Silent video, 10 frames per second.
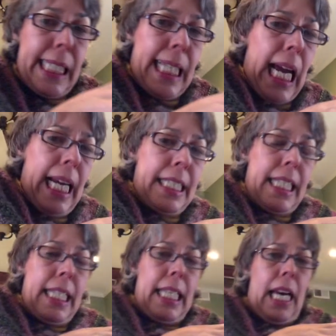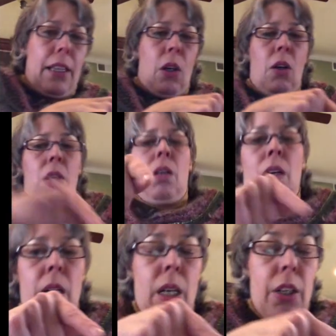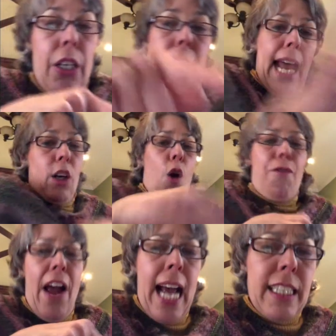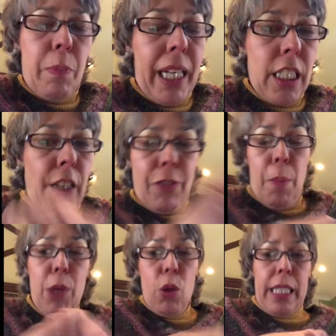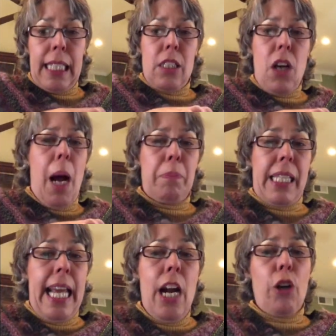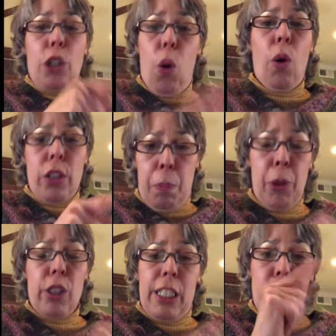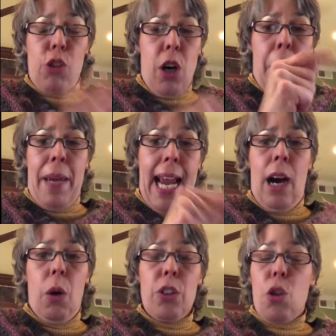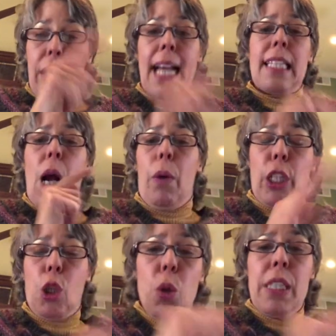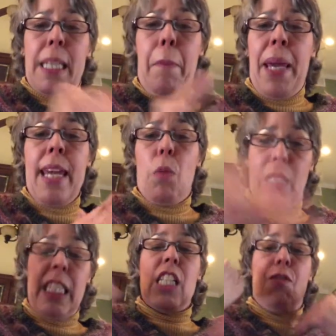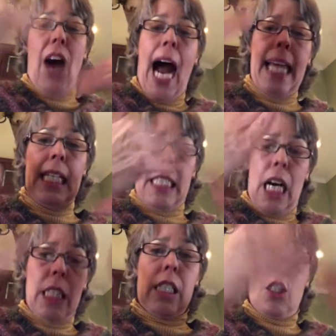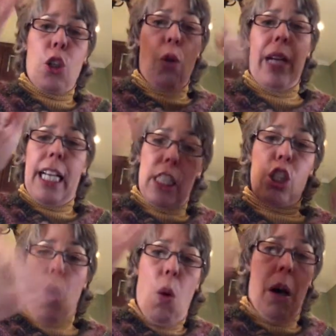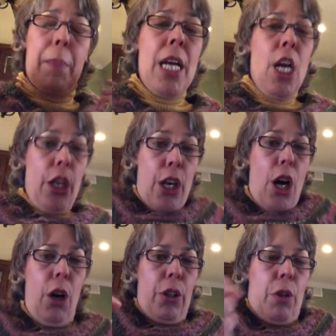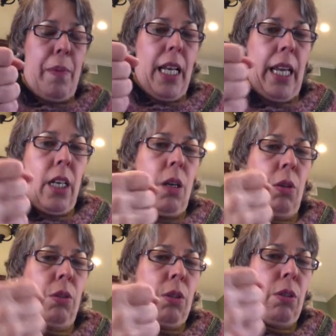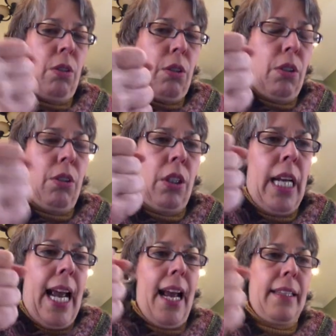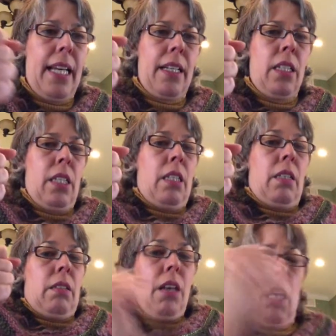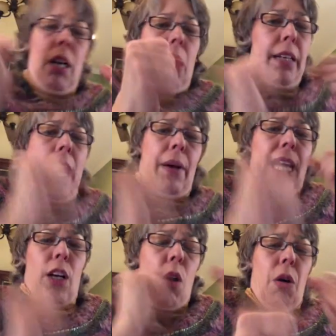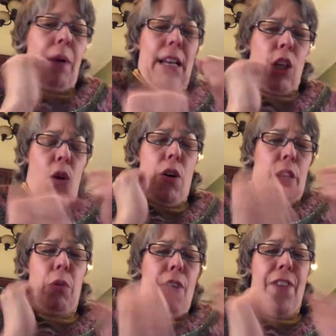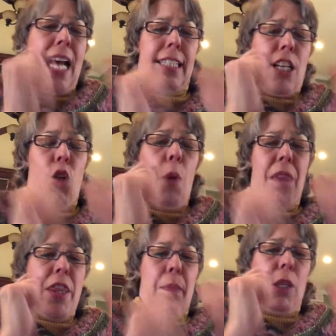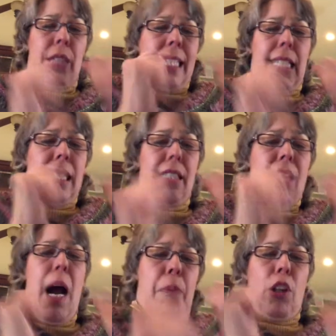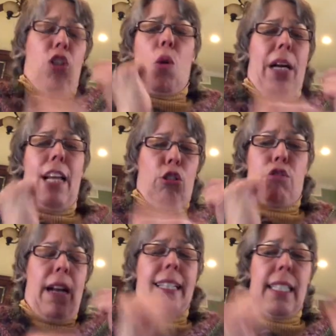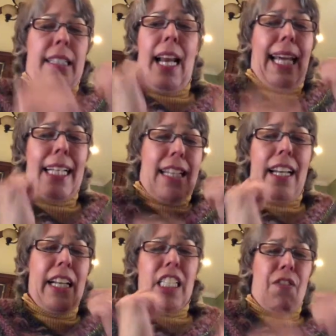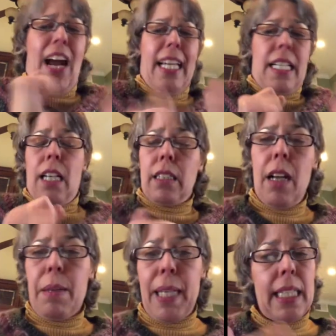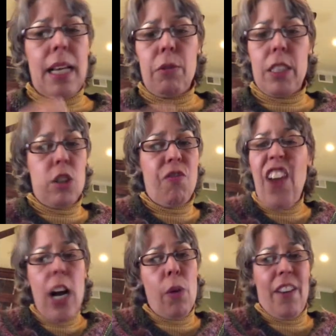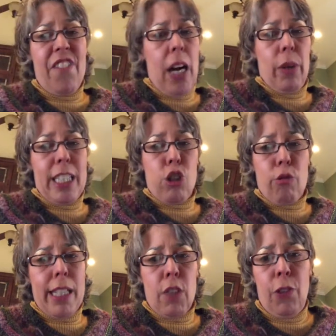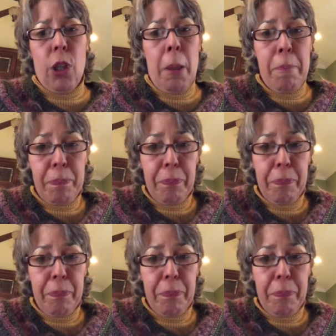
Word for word: side to the other, you got to go fast because if the music stops there, you're the person who's going to be out. So that's how it used to be with these viaducts during a storm. You know, you'd be like, ooh, and then, oh, now I got to go around the corner real fast and hope that the music doesn't stop or the tornado strikes until I get to the next viaduct. I mean, it was very, very stressful.